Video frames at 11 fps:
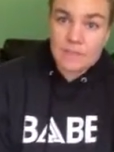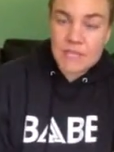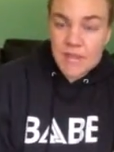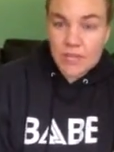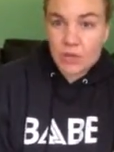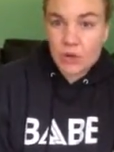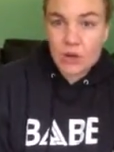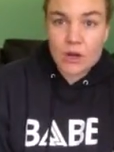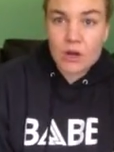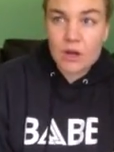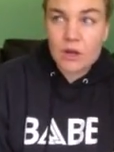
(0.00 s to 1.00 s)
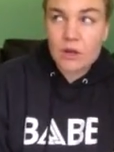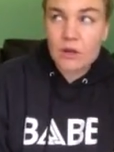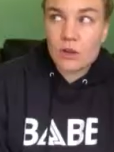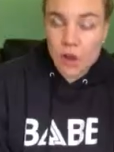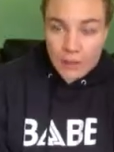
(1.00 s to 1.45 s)
Take your
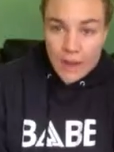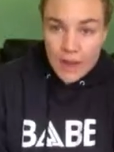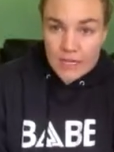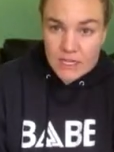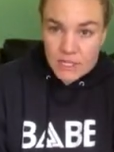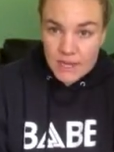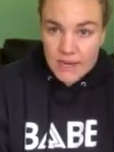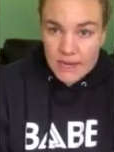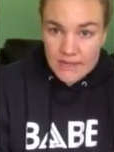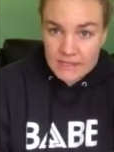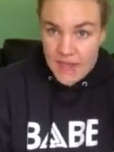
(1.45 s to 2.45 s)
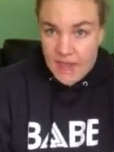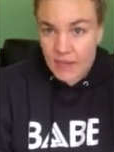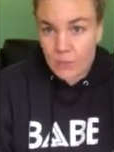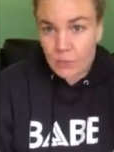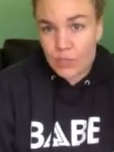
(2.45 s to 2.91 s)
carbohydrate
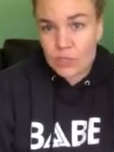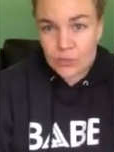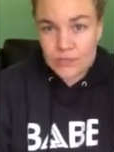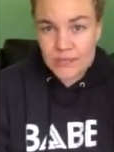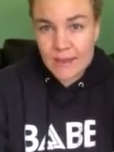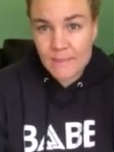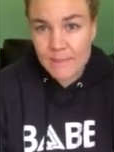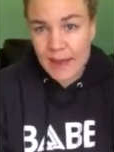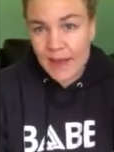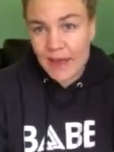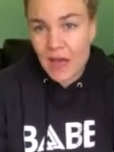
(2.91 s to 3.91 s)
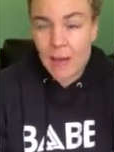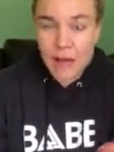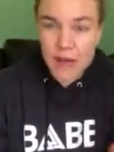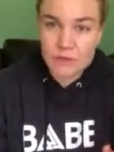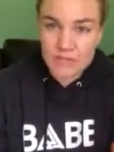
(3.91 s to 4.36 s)
intake, reduce it by
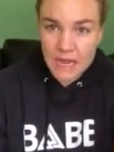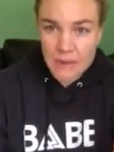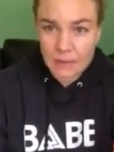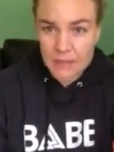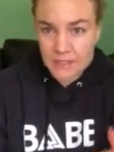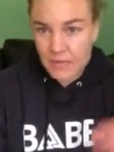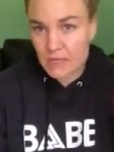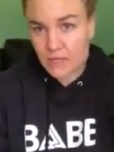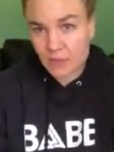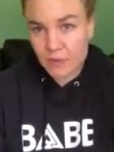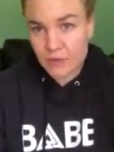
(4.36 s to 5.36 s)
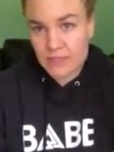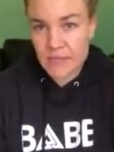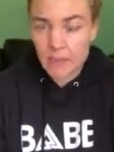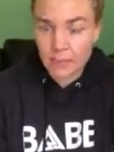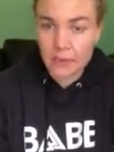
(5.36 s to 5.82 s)
about 10%. So for
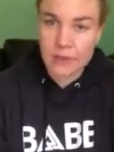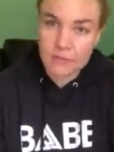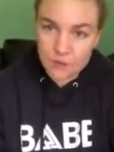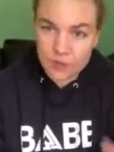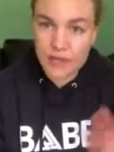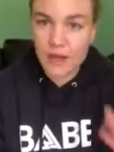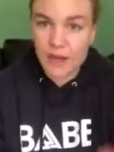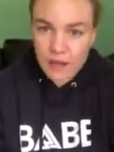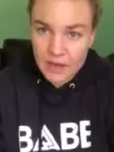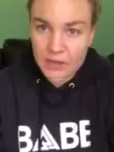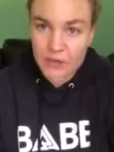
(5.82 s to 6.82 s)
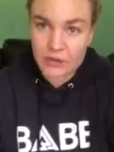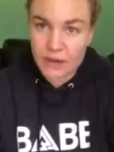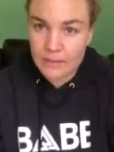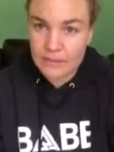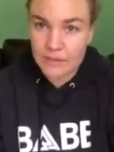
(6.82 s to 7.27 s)
example, if you're eating 100
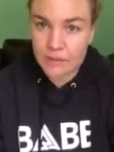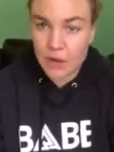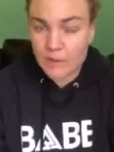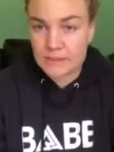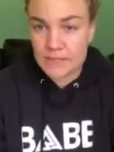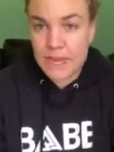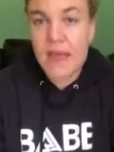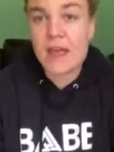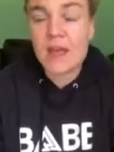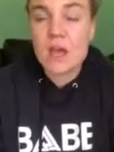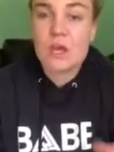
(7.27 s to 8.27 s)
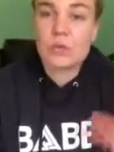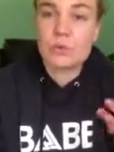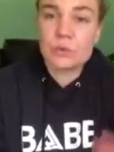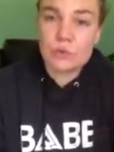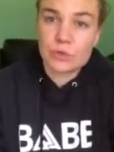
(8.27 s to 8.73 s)
grams of carbs a day,
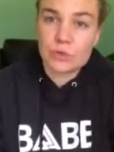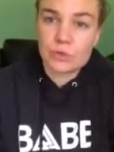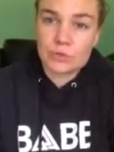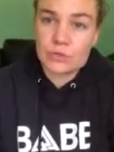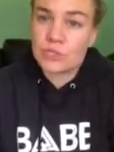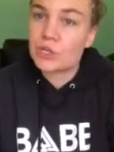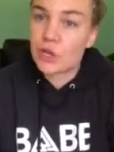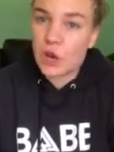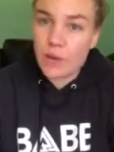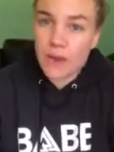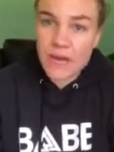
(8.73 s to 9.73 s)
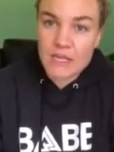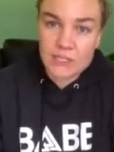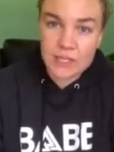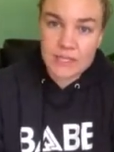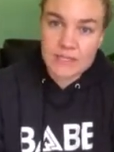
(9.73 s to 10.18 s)
you would reduce your
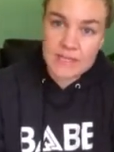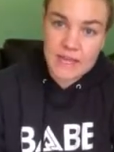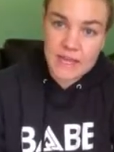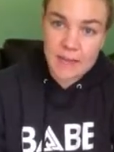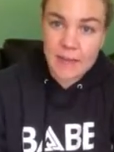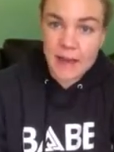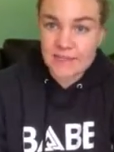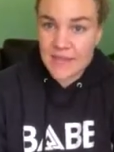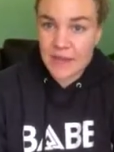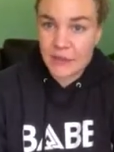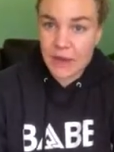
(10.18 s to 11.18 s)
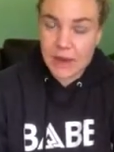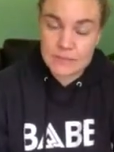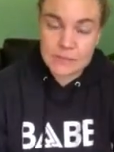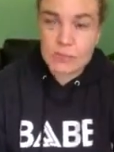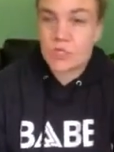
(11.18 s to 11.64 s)
carbohydrate intake by 10
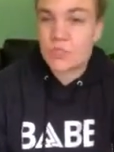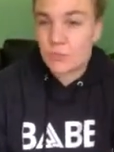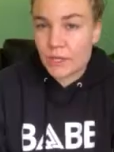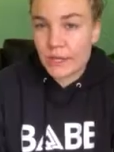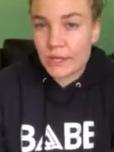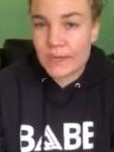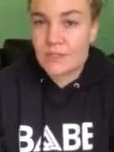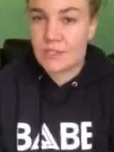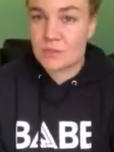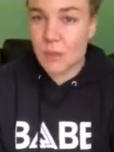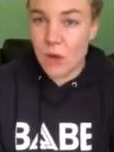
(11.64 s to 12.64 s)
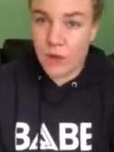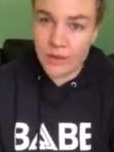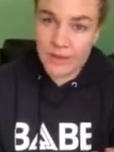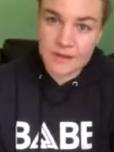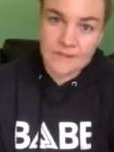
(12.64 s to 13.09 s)
grams, which is really
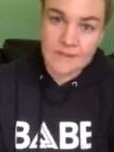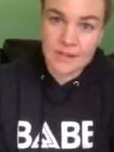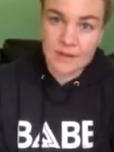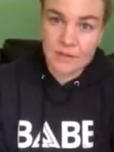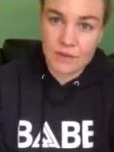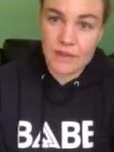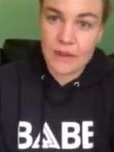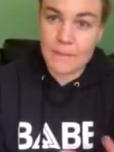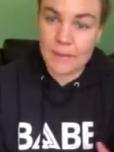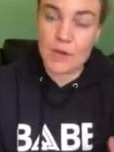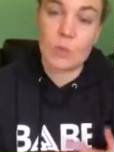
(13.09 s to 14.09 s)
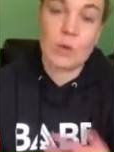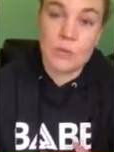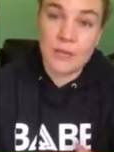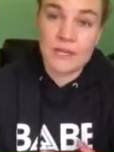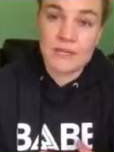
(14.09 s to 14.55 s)
small and insignificant, but it
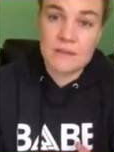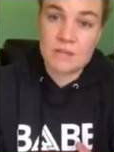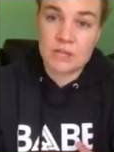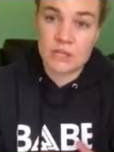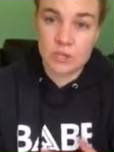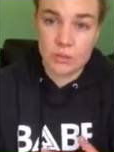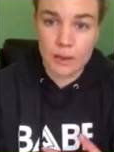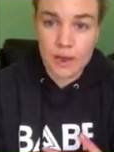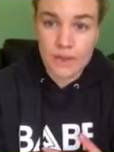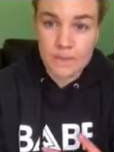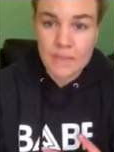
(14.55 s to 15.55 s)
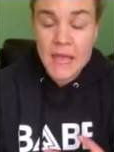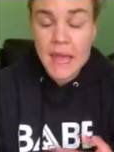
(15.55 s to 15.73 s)
will make a difference in your body.